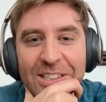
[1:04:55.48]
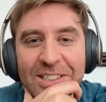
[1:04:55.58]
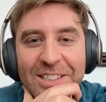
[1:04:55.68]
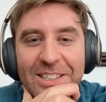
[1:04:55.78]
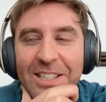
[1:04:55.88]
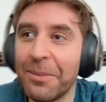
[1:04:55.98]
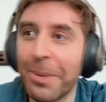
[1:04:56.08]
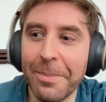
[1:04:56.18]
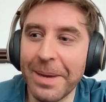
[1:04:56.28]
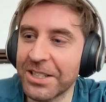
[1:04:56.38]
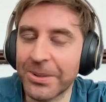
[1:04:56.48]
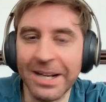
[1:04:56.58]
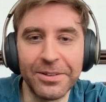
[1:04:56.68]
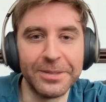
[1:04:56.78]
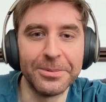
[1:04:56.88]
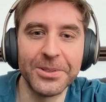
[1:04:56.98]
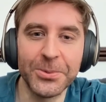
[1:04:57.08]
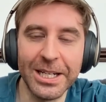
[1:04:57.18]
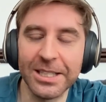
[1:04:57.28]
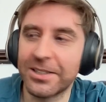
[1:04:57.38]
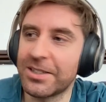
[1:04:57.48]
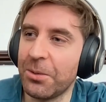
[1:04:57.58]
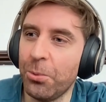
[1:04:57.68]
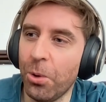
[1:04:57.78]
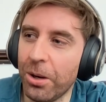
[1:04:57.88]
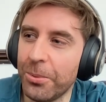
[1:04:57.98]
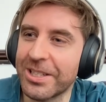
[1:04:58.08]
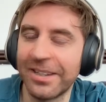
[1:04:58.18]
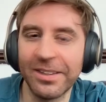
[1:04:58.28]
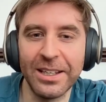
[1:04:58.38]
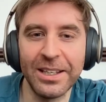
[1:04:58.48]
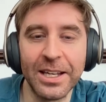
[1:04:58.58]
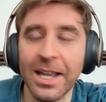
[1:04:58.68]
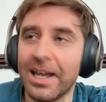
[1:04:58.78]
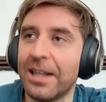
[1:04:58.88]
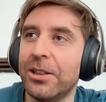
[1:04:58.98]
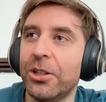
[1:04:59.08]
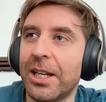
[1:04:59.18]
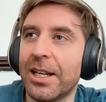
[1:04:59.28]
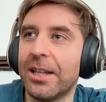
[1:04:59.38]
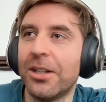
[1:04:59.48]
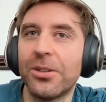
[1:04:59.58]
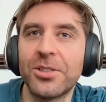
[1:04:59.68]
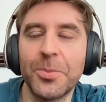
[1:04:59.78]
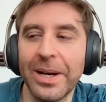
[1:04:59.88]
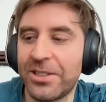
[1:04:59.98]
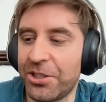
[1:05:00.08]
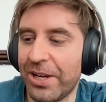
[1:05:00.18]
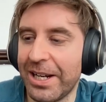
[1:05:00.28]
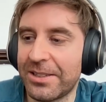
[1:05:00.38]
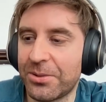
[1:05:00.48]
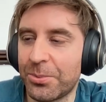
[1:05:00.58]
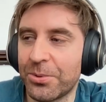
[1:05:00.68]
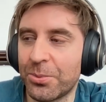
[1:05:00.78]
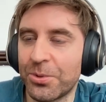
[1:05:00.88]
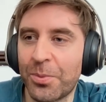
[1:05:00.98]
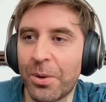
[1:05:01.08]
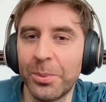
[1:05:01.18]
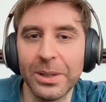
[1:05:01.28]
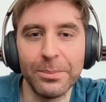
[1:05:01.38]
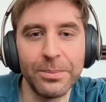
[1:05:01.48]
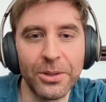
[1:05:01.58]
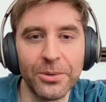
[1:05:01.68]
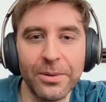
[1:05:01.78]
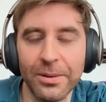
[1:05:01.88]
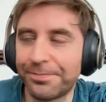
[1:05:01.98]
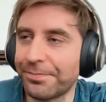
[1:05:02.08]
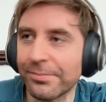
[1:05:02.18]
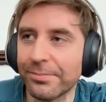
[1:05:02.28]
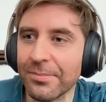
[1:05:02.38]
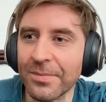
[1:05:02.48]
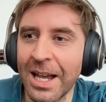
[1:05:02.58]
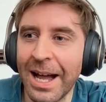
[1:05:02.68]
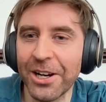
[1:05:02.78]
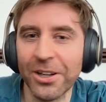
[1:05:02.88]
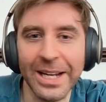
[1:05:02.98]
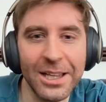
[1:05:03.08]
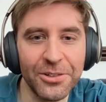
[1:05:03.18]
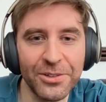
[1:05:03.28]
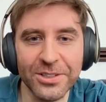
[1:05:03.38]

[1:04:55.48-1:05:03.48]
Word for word: just, and my mates were having them as well. It's like, what was I thinking? And looking at, you know, spicy rice was probably, you know, higher